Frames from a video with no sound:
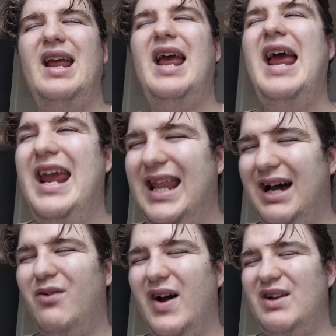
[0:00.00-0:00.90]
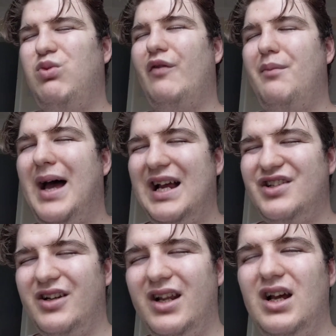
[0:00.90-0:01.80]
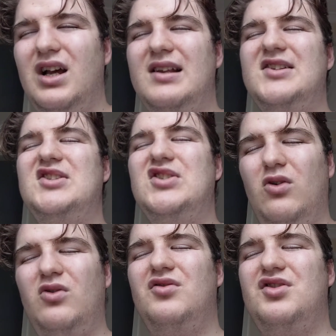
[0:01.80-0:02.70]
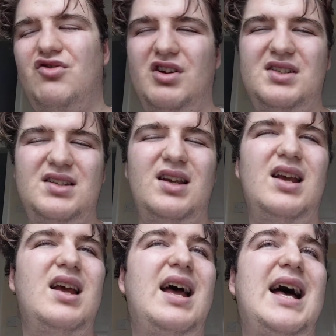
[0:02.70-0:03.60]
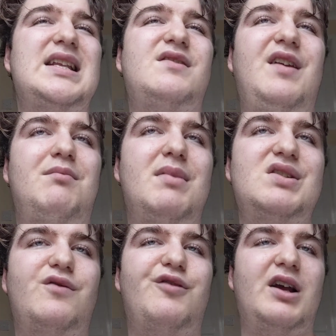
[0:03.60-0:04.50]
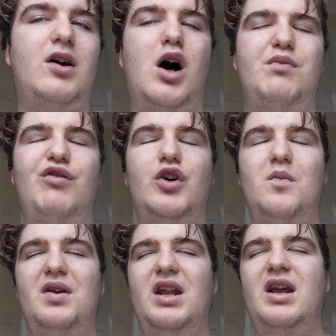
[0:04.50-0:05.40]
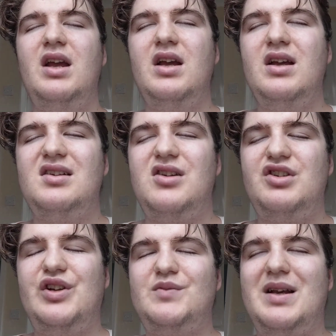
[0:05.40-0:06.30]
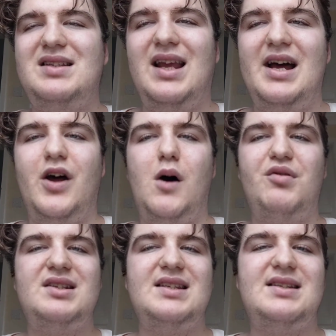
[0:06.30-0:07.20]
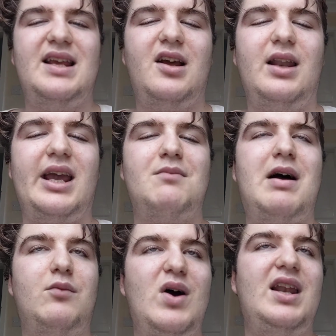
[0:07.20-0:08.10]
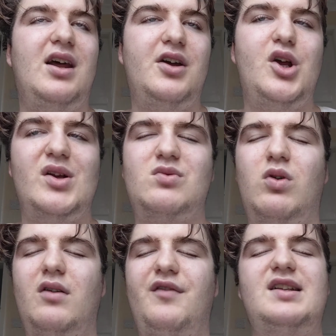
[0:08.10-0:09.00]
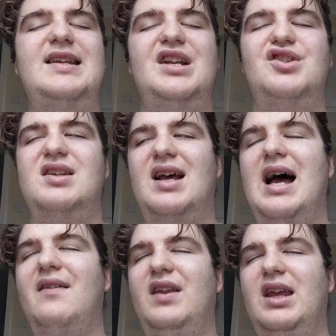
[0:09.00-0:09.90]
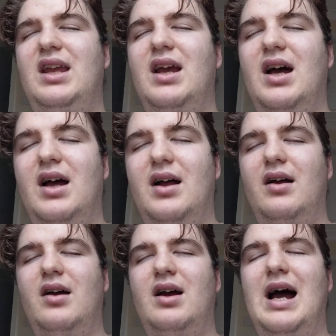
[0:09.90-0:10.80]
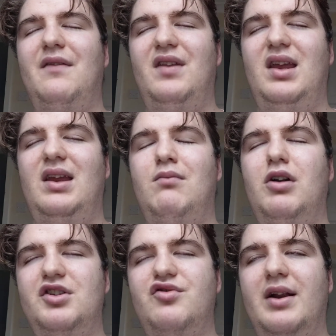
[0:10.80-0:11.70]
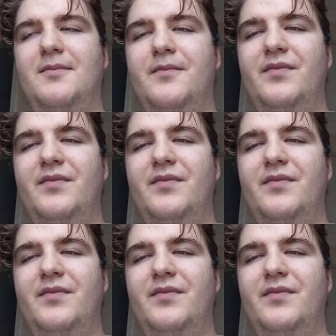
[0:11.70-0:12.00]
hate that word with a passion, songstress, at the Mittelfrank Opera Company. So she was basically an opera singer like Manuela, who is one of the teachers at the monastery.